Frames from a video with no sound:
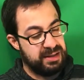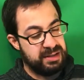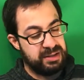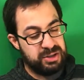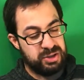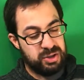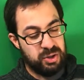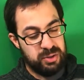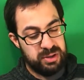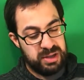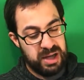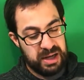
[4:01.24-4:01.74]

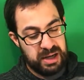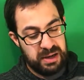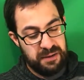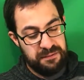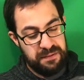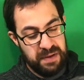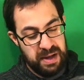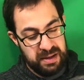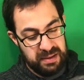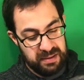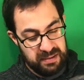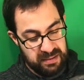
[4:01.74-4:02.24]
Don't take
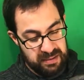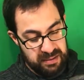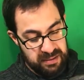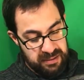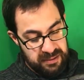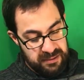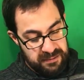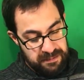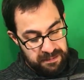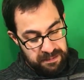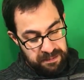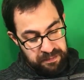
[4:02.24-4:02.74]
offense.
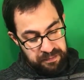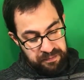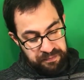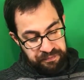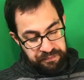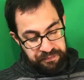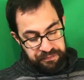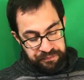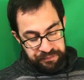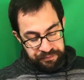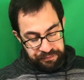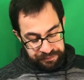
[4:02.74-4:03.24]

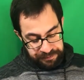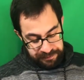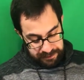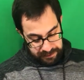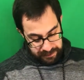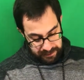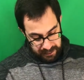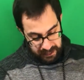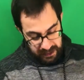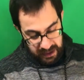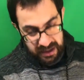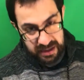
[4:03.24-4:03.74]

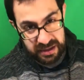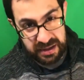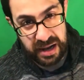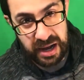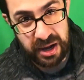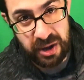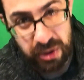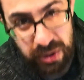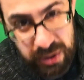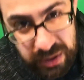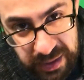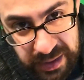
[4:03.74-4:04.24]
And
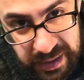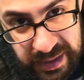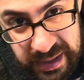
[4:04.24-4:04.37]
now,